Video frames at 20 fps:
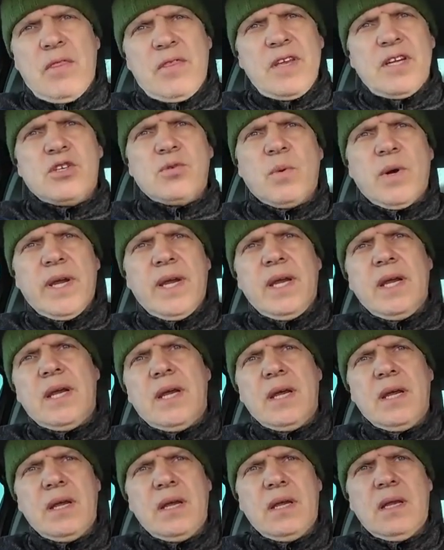this
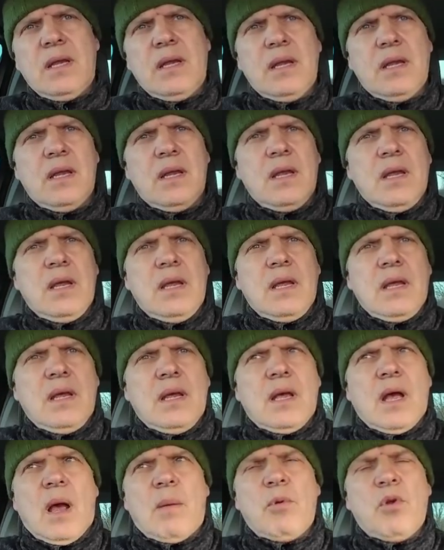week
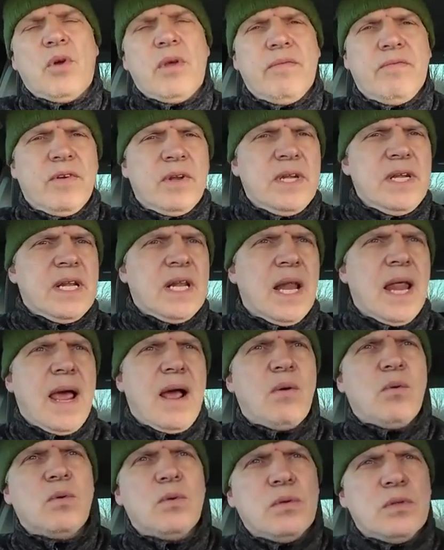I'm looking for little
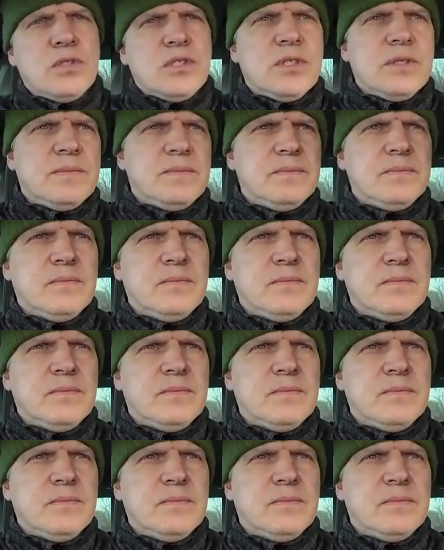owls.